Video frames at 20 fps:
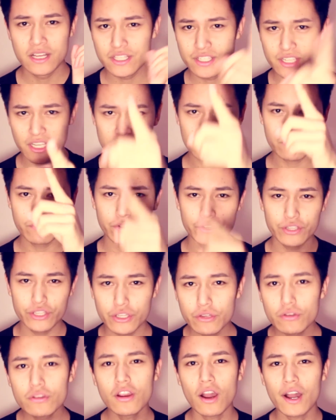just for
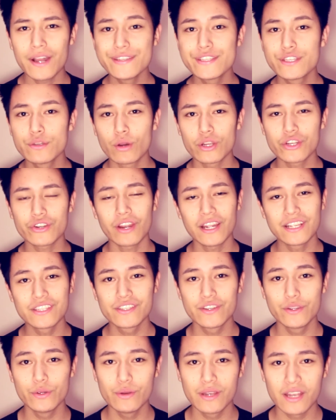you guys who are trying
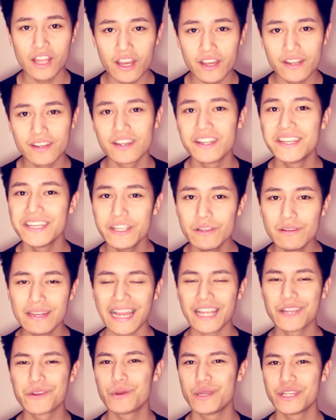to learn a new
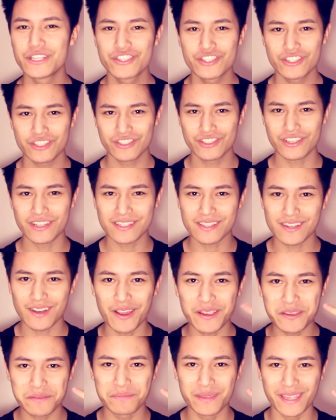language just
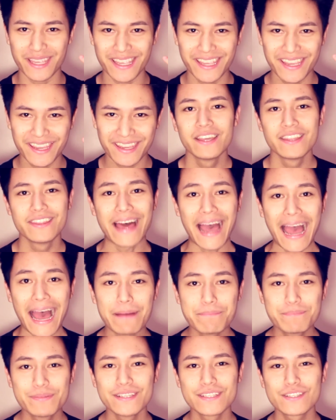like me. The
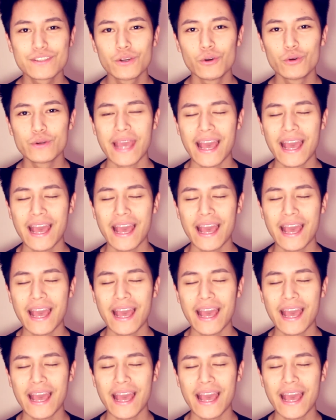app is called